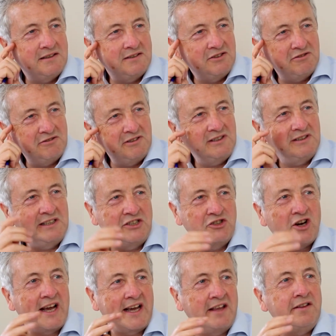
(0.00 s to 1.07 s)
really
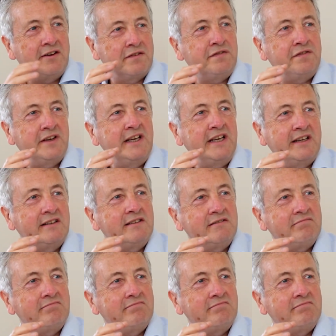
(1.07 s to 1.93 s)
dragging their feet,